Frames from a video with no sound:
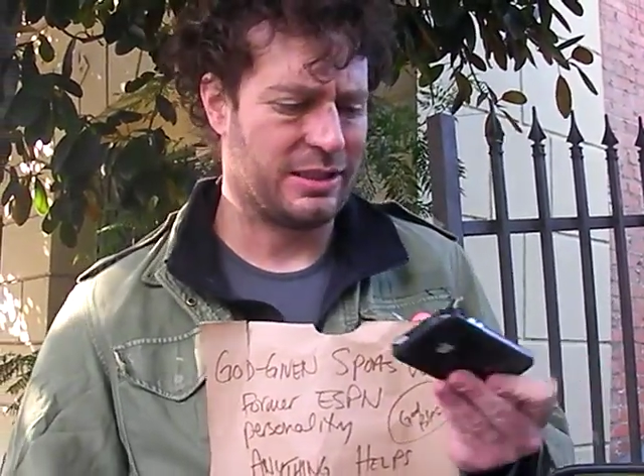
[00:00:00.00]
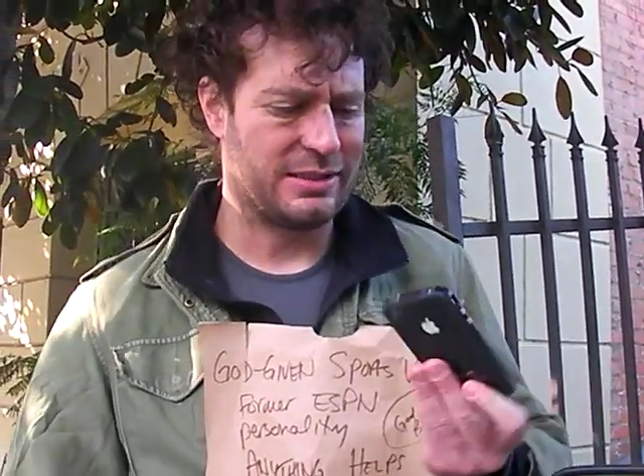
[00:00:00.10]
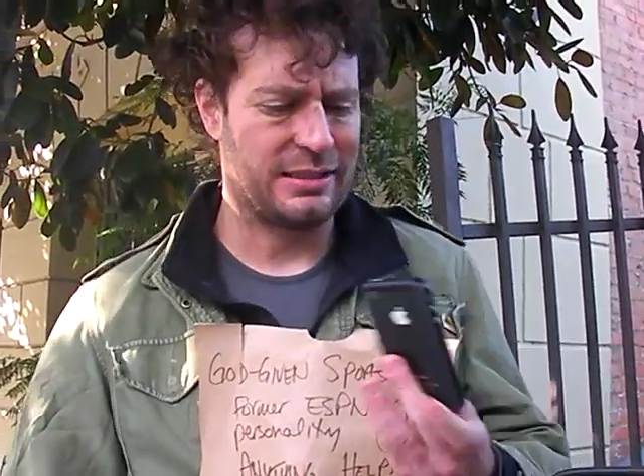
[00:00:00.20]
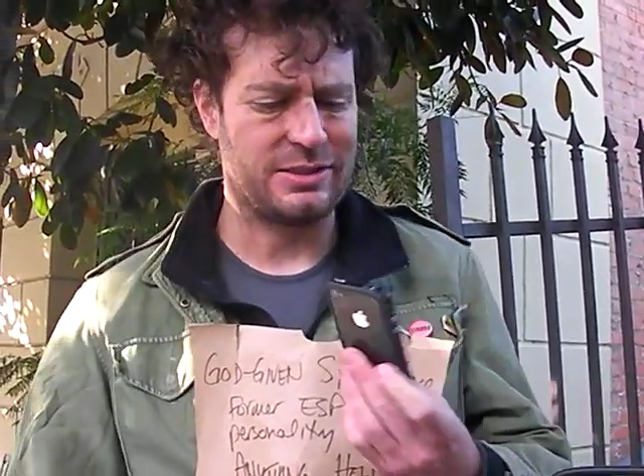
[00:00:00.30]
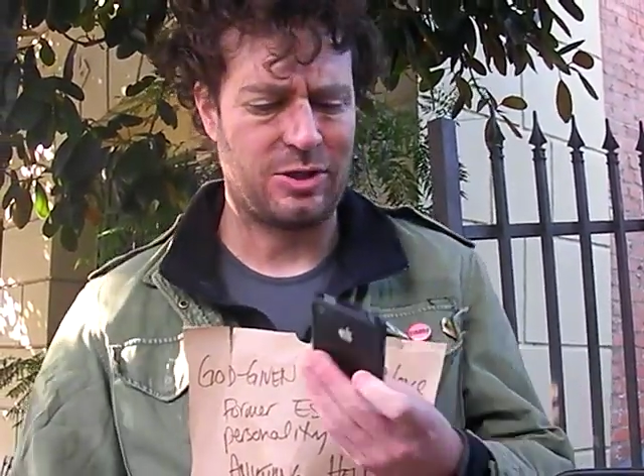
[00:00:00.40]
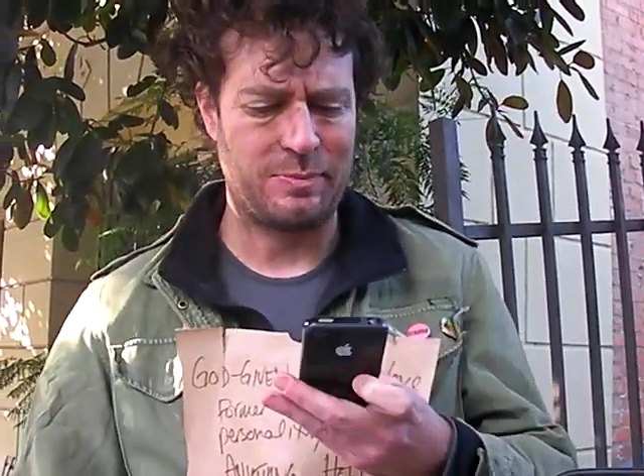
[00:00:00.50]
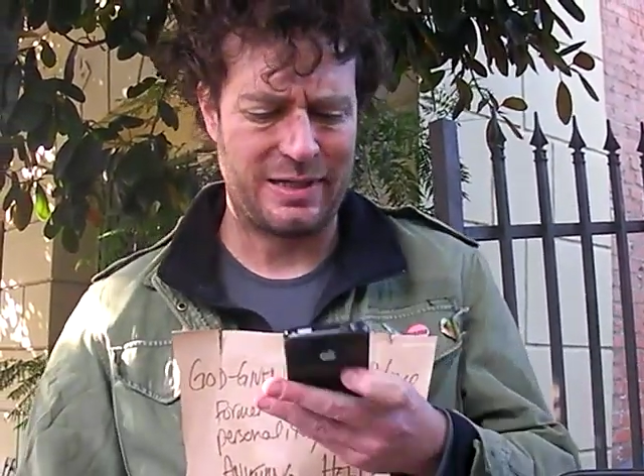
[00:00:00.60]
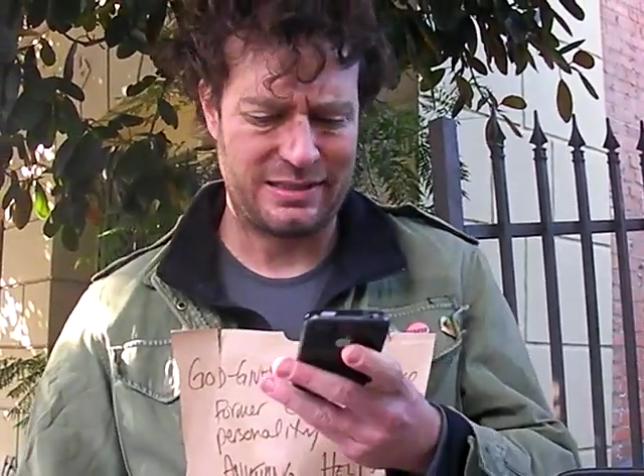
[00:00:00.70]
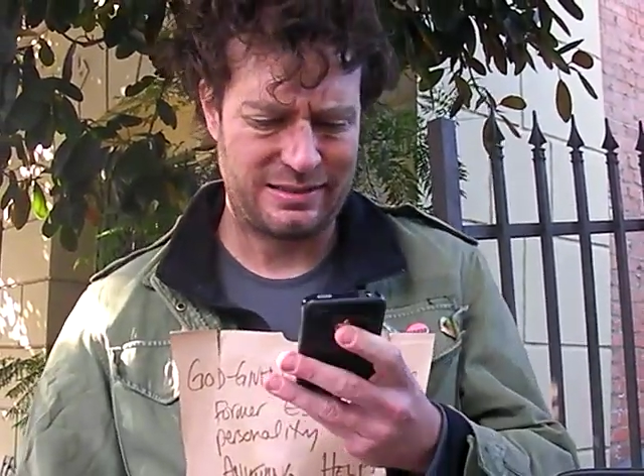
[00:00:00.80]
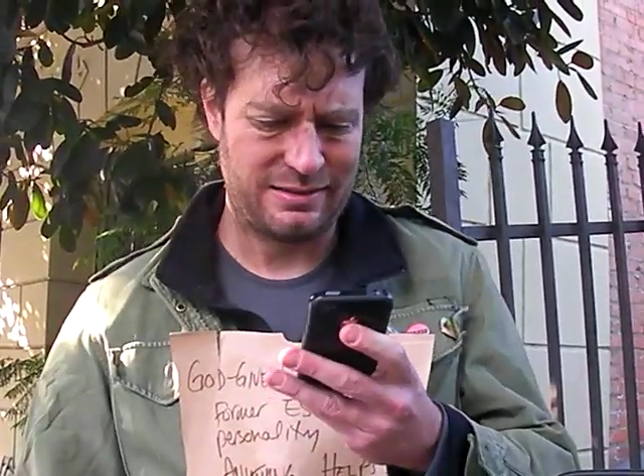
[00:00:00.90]
This has all my
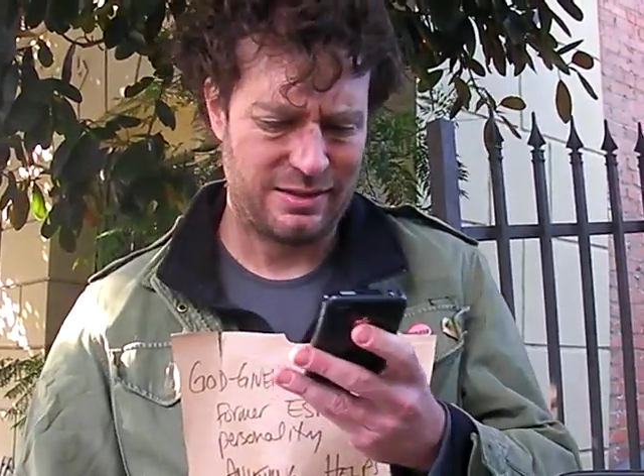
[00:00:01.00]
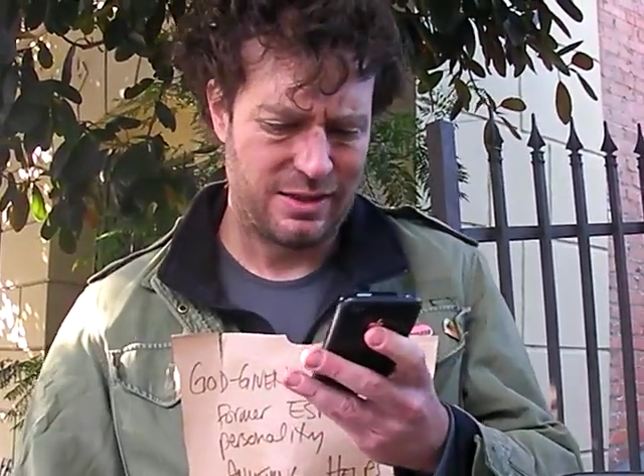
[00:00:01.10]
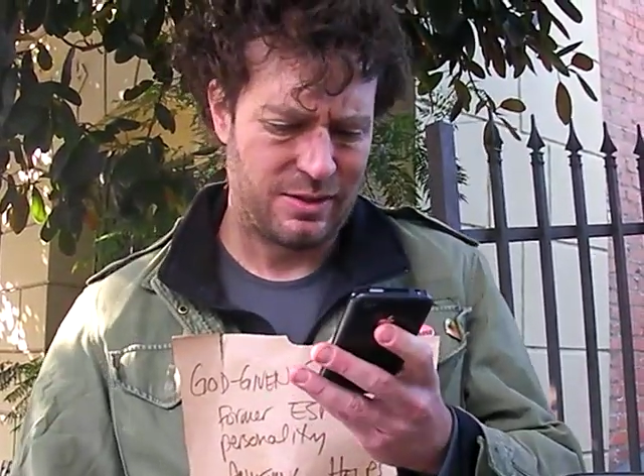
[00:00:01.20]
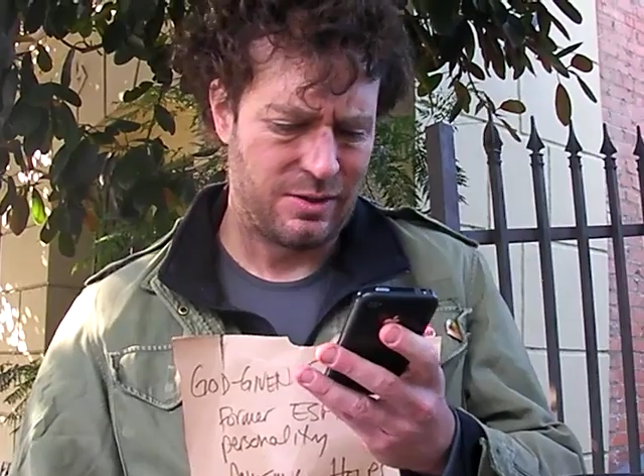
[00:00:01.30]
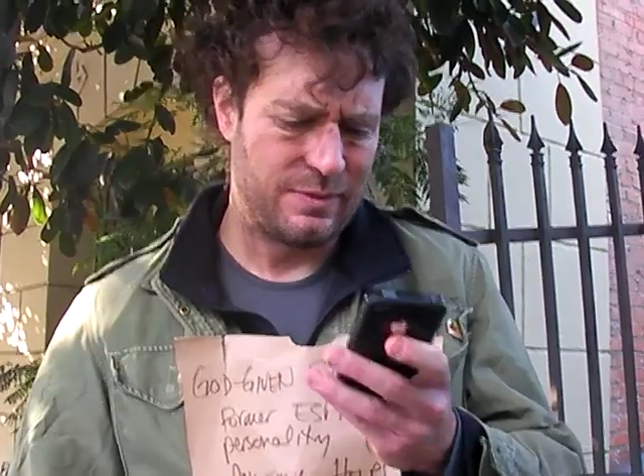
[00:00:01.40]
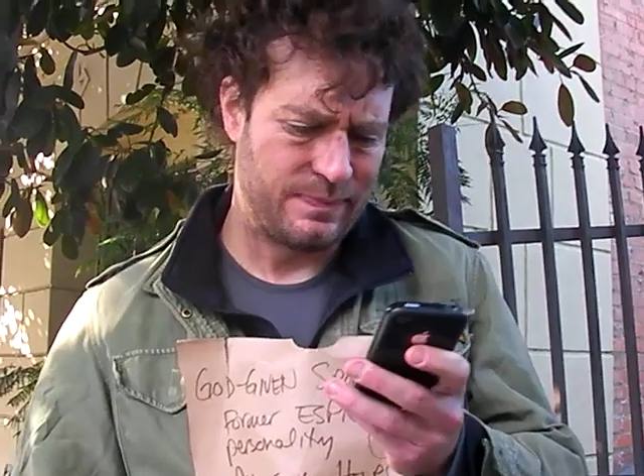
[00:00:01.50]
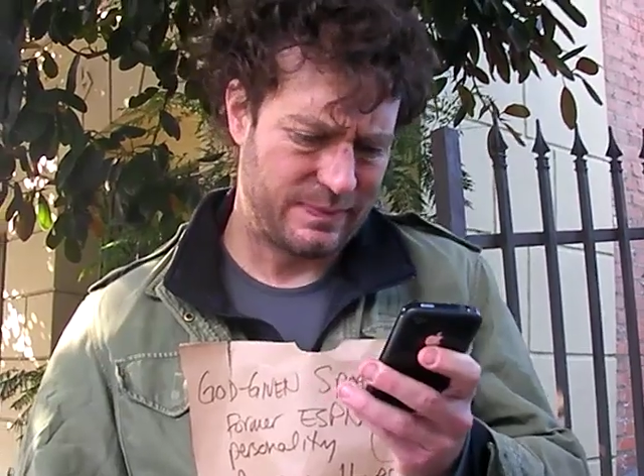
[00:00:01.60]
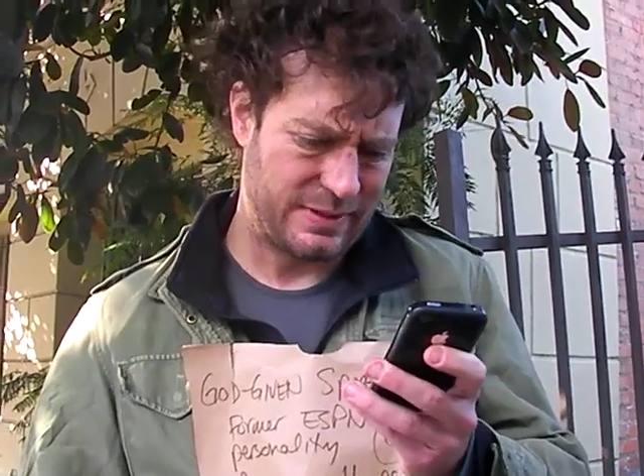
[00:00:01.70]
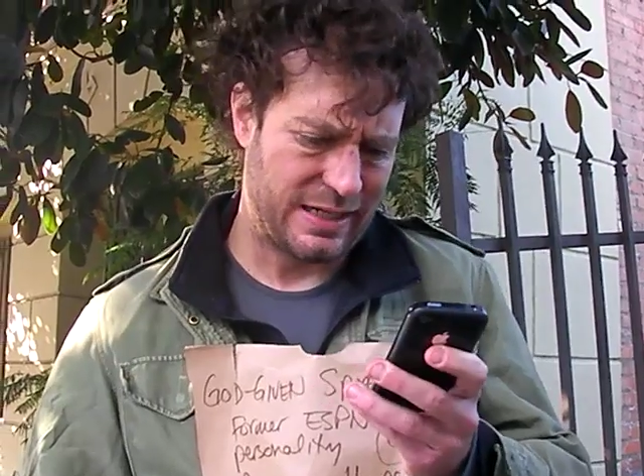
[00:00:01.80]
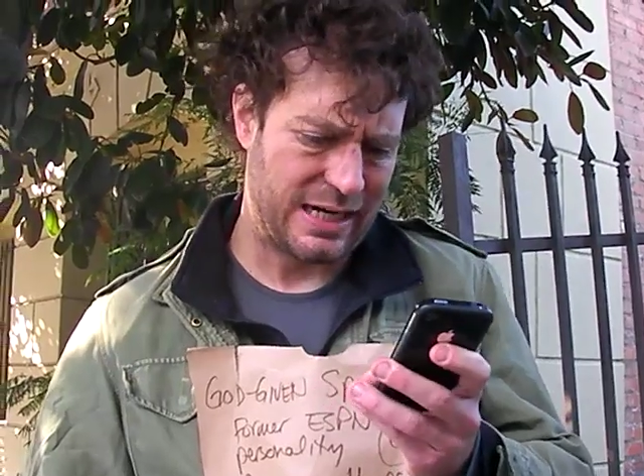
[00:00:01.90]

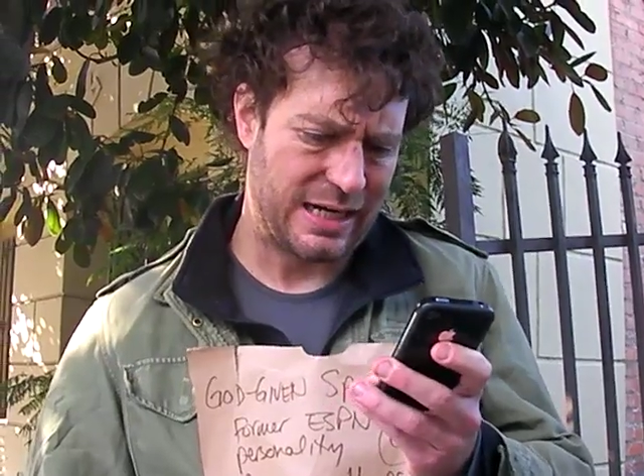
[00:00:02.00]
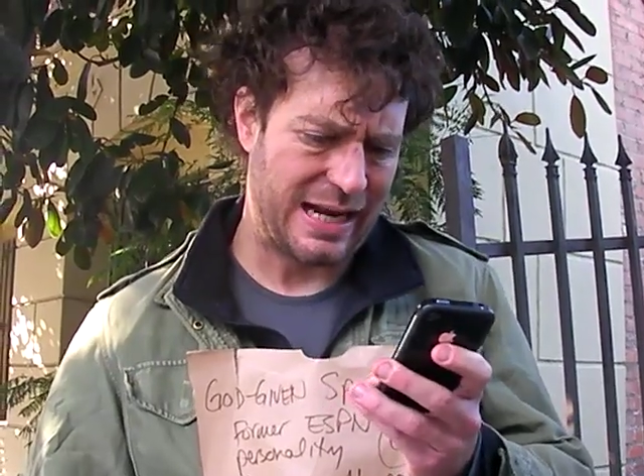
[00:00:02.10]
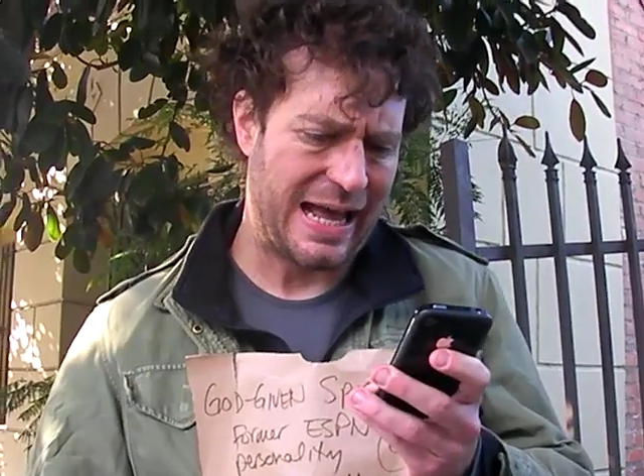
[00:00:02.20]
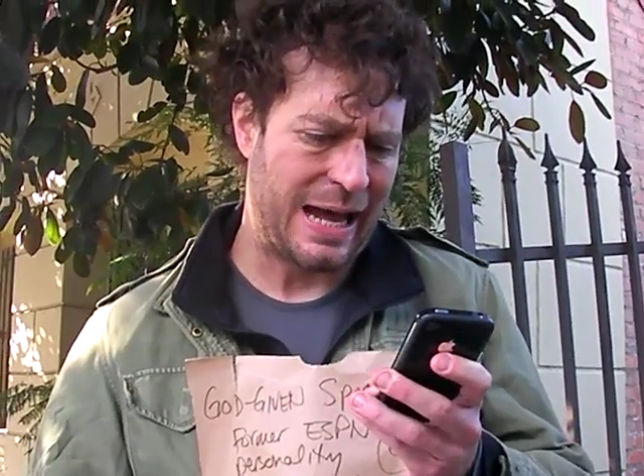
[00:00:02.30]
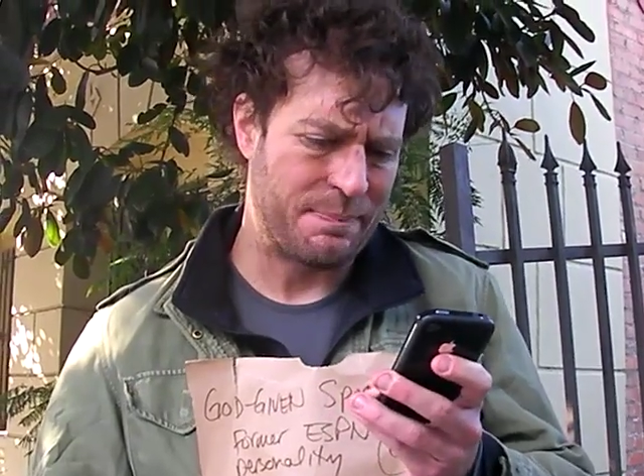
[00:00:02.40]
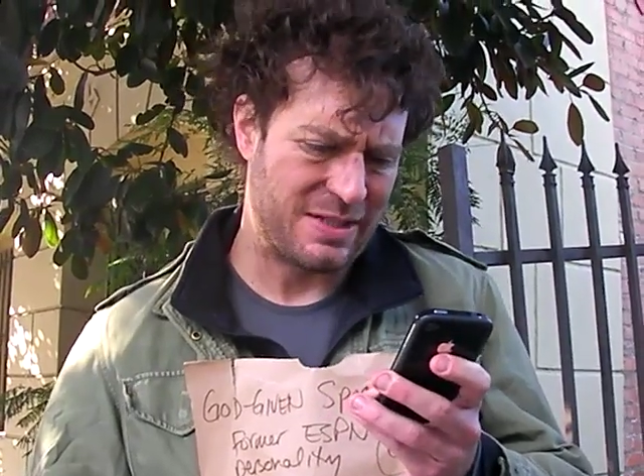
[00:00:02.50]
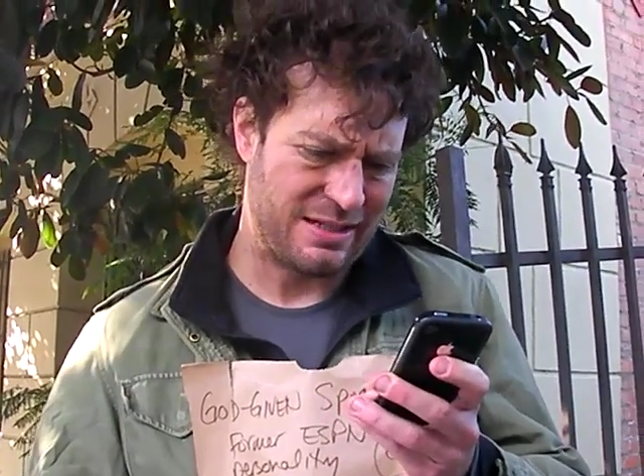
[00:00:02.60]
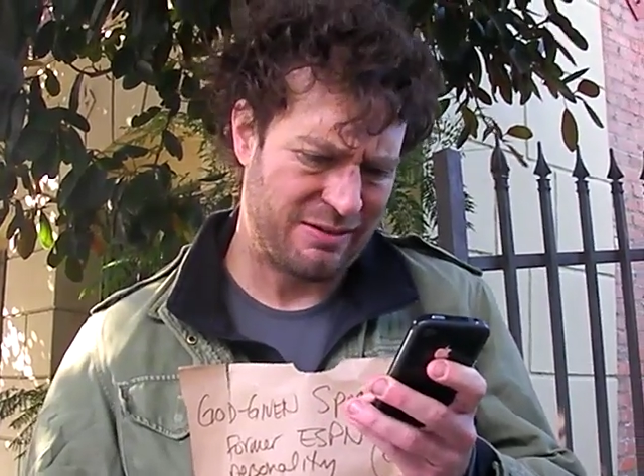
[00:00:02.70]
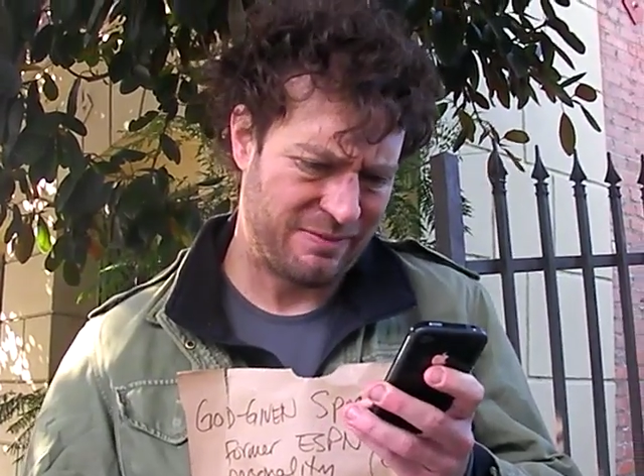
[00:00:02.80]
I got apps.